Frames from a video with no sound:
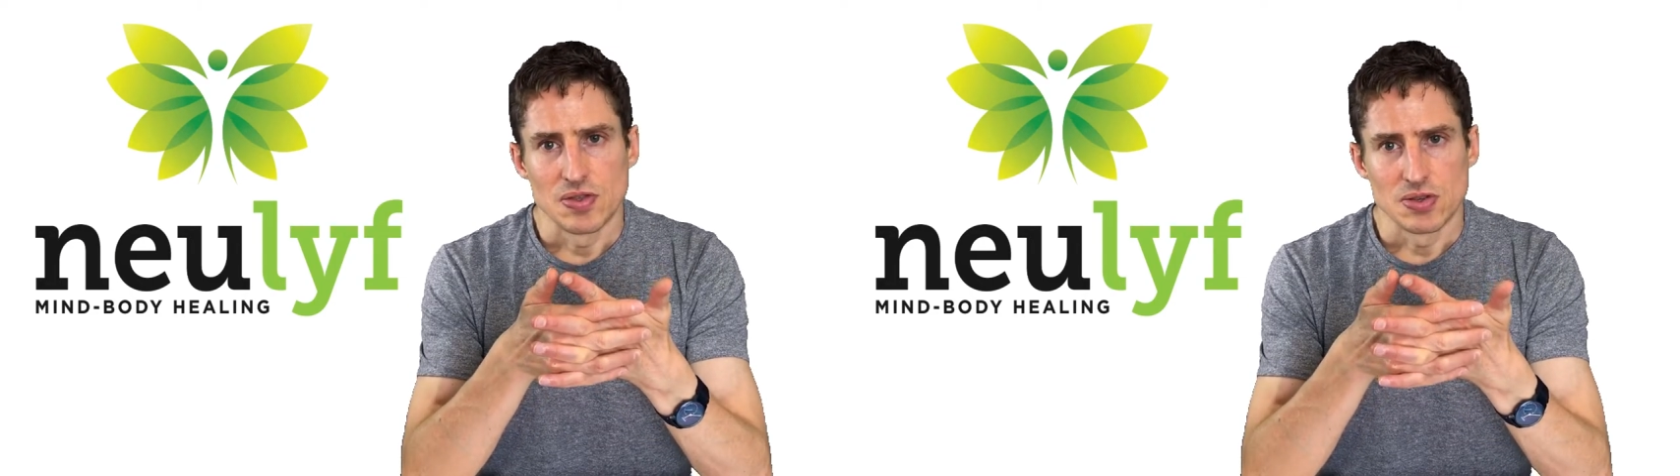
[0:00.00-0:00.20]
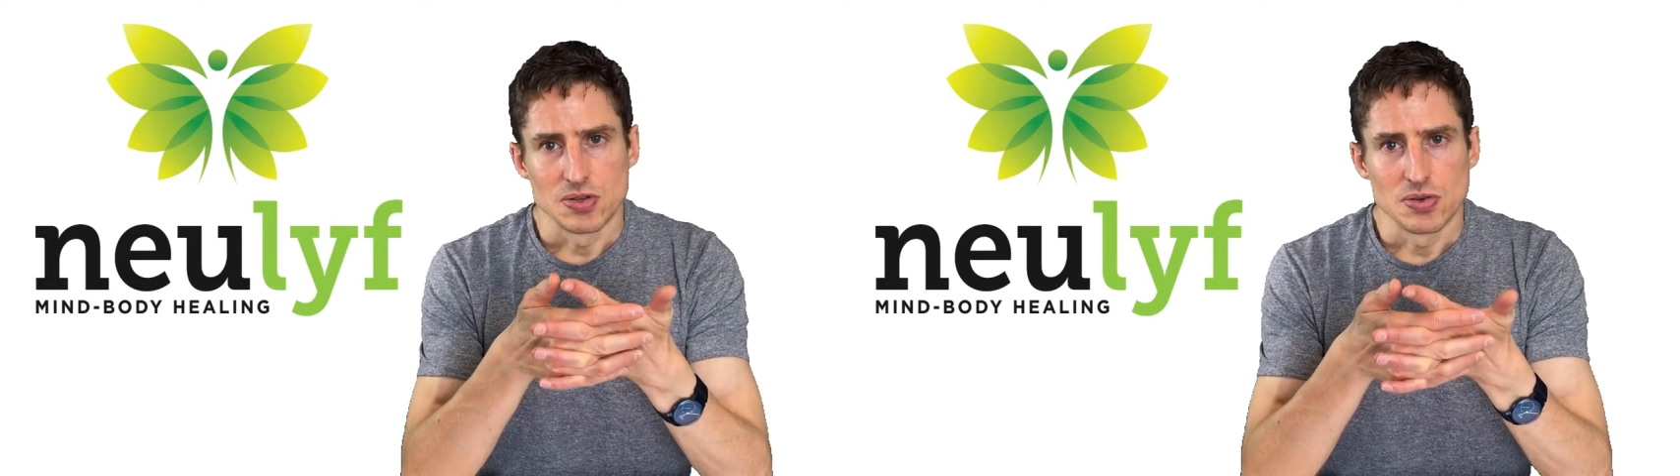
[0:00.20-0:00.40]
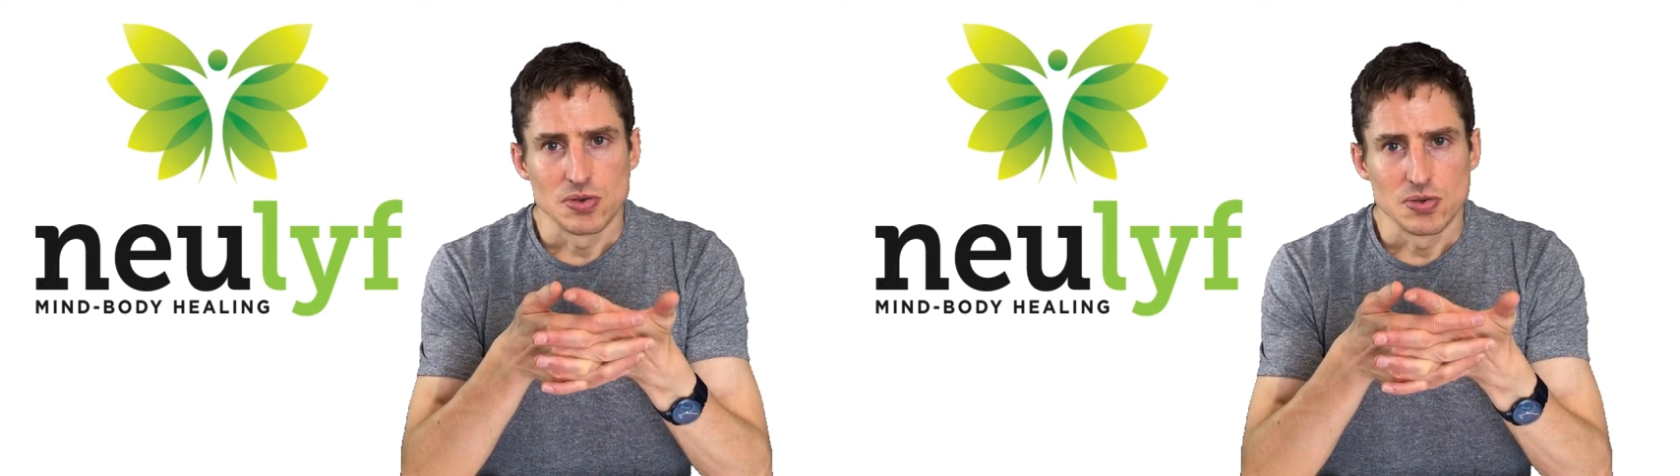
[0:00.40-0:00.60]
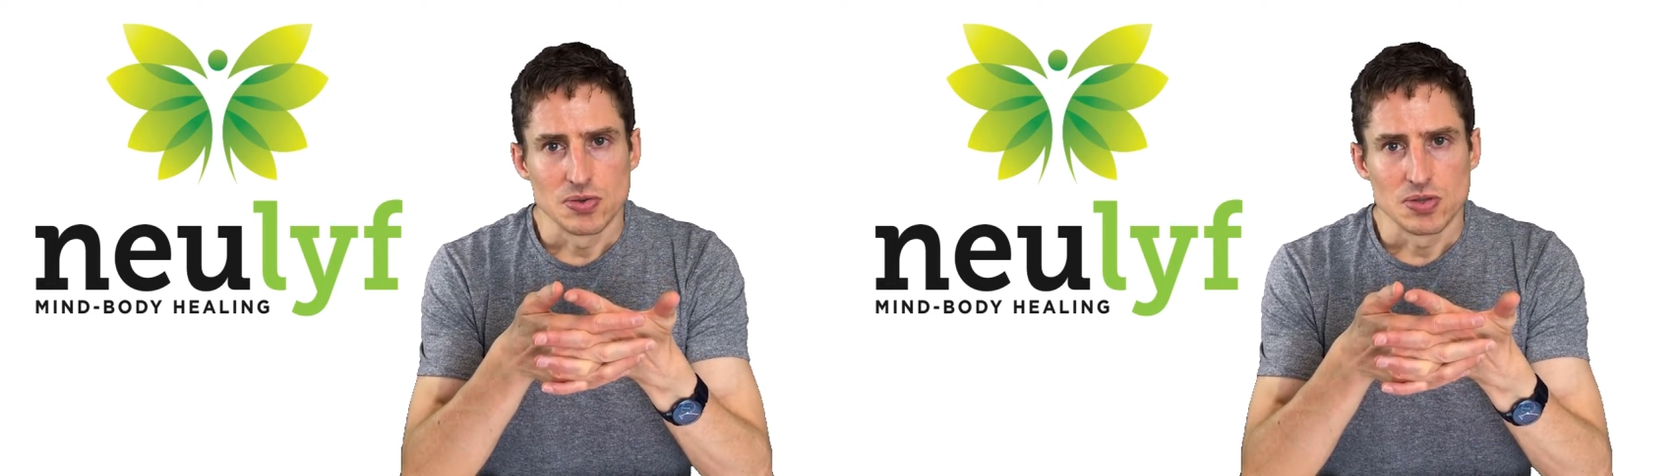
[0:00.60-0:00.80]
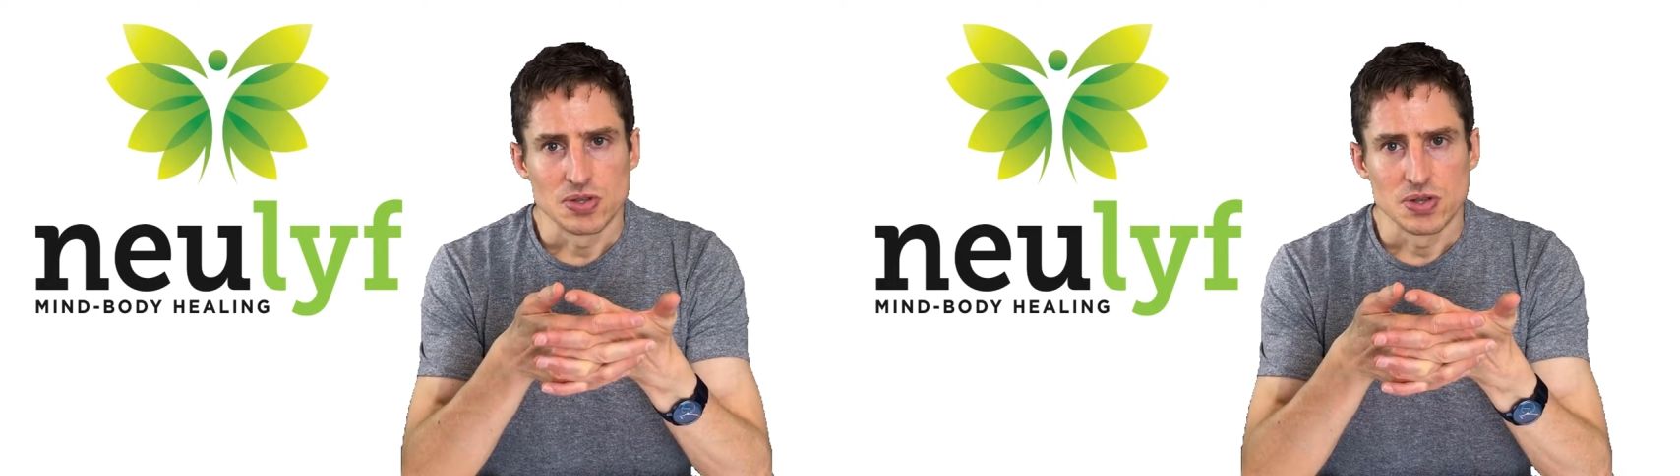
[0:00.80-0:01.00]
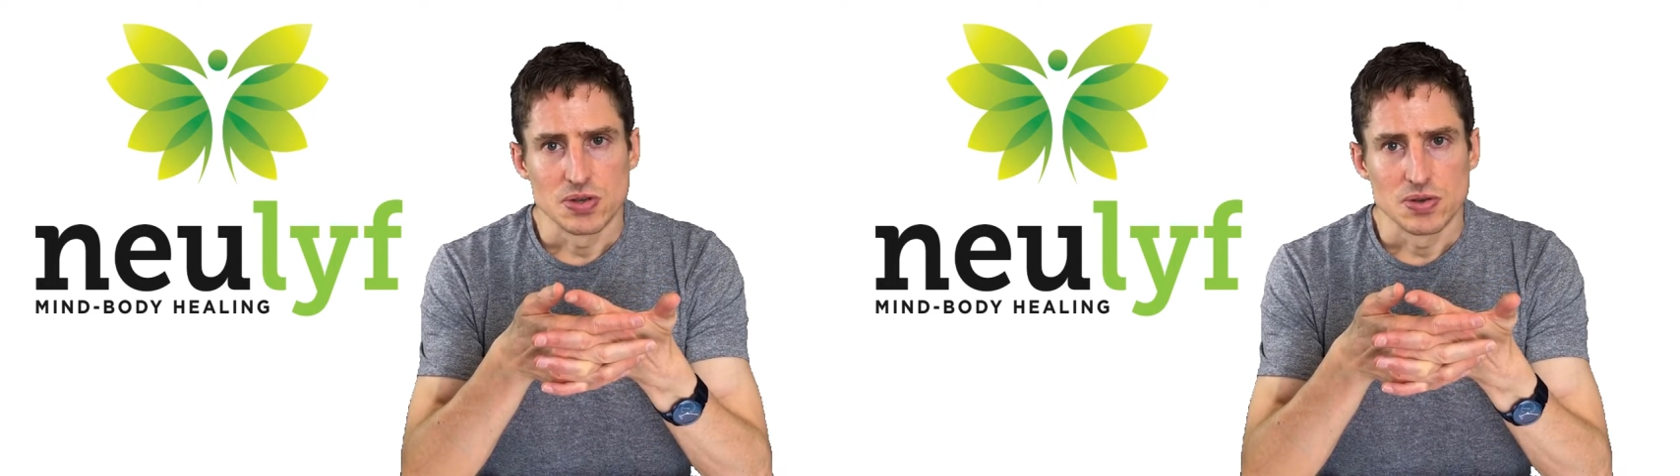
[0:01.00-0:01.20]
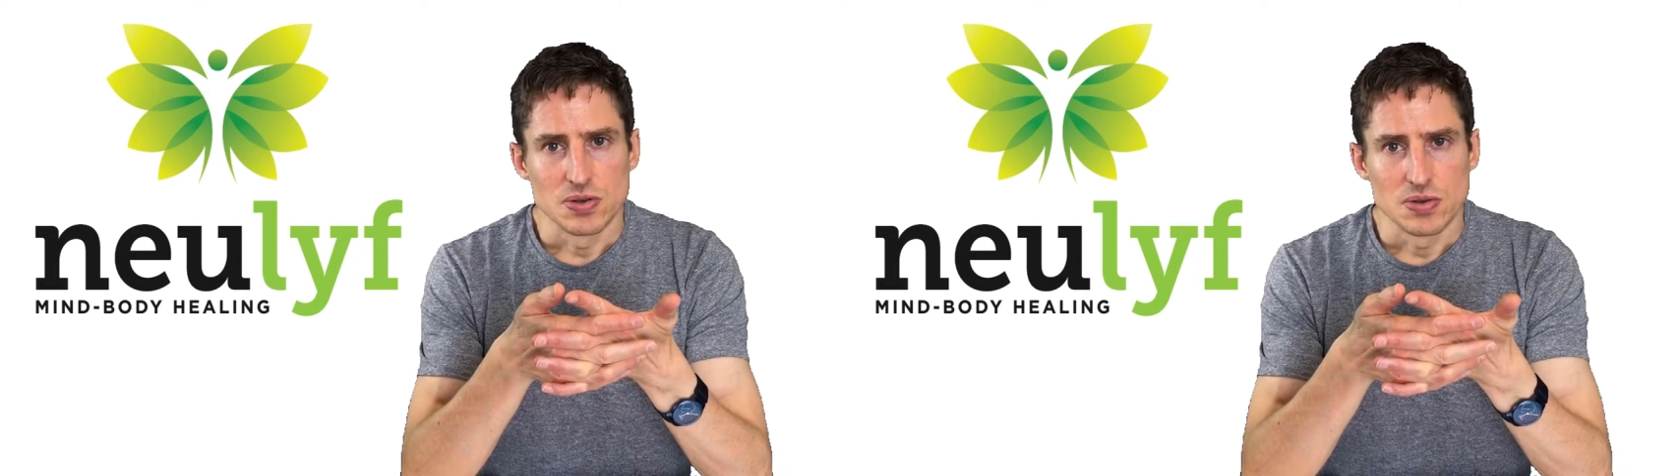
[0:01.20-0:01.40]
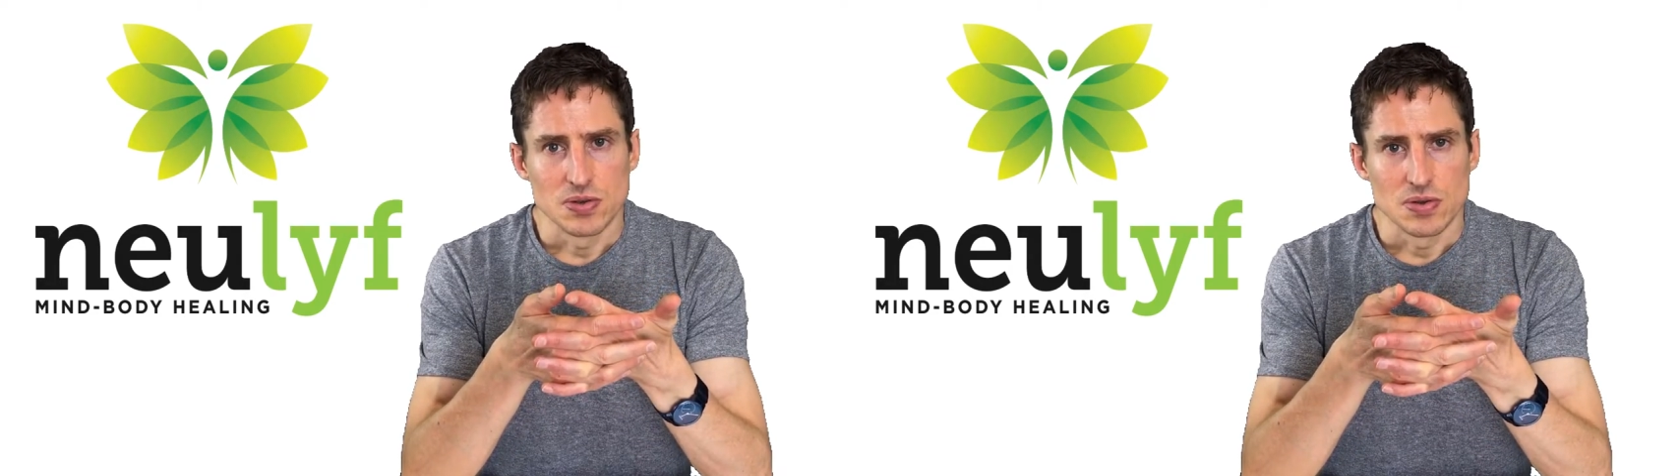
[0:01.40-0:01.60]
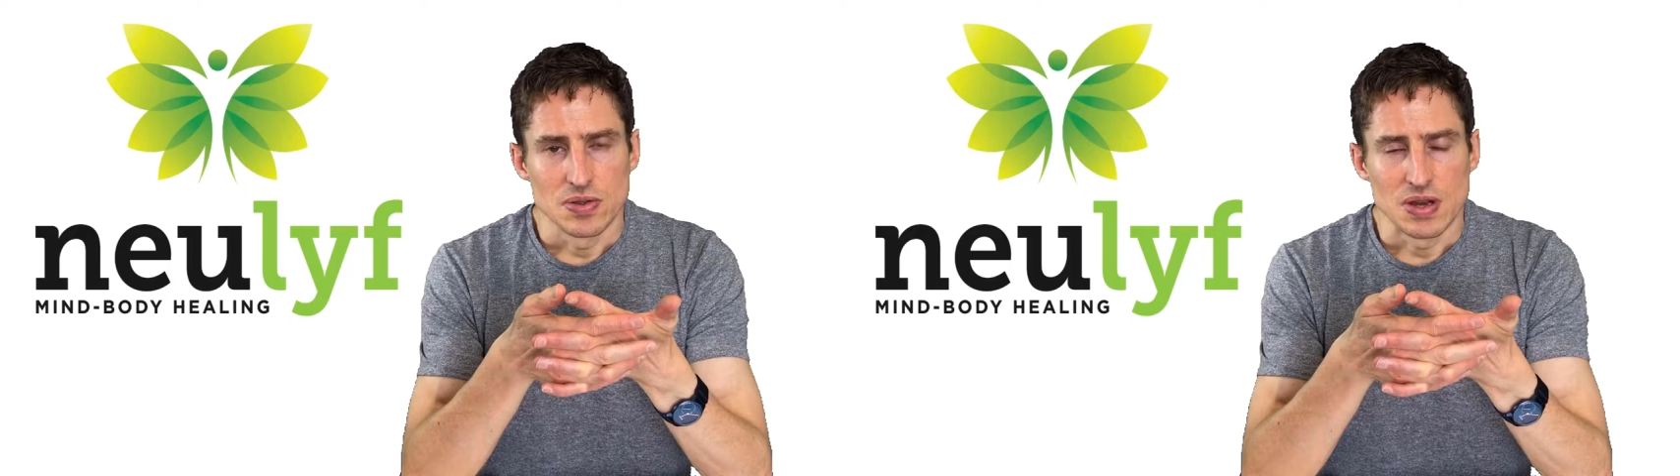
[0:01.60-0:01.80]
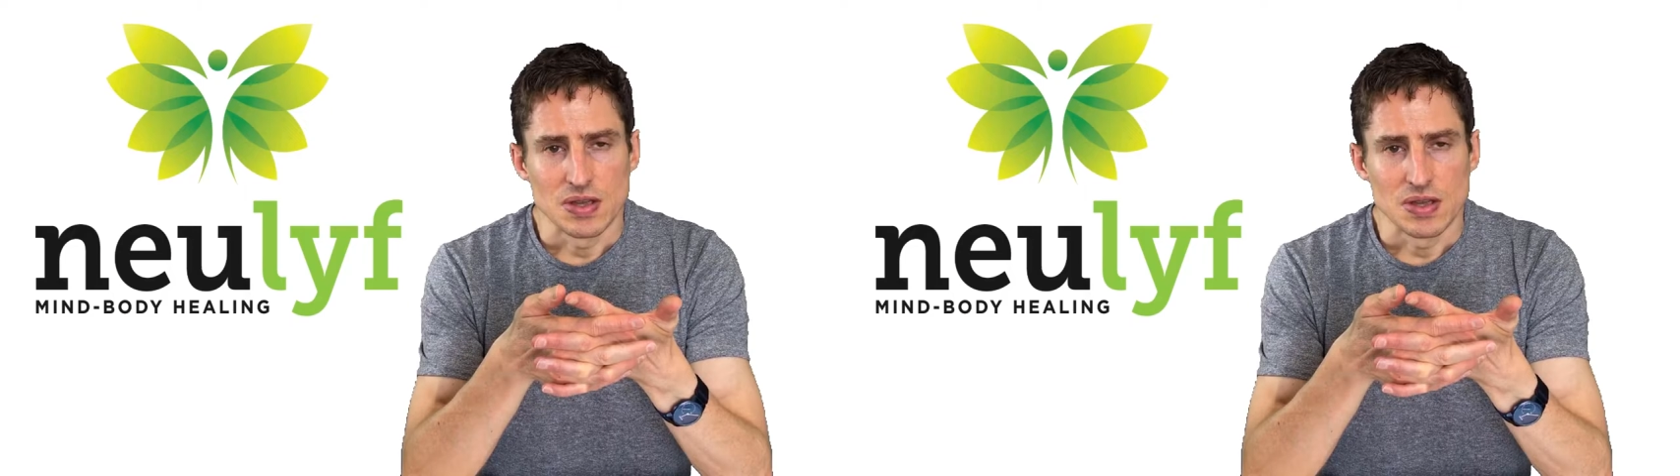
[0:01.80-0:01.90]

the tools that